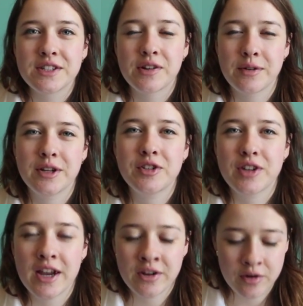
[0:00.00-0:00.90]
So I'm going to
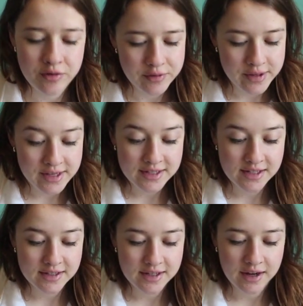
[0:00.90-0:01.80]
try and go through these
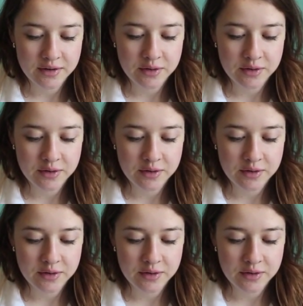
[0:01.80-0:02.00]
10